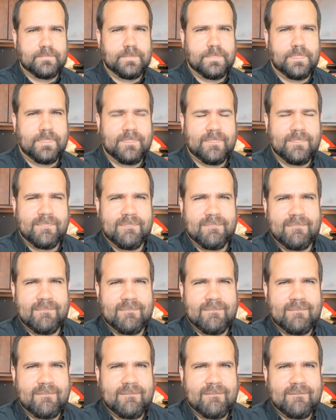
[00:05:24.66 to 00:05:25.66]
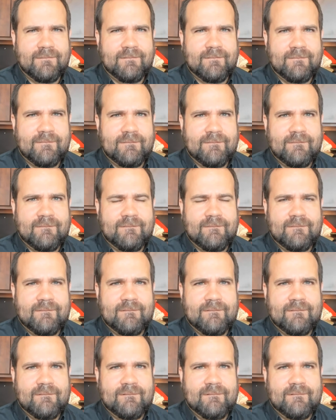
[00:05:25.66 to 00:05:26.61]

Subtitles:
Nothing is said.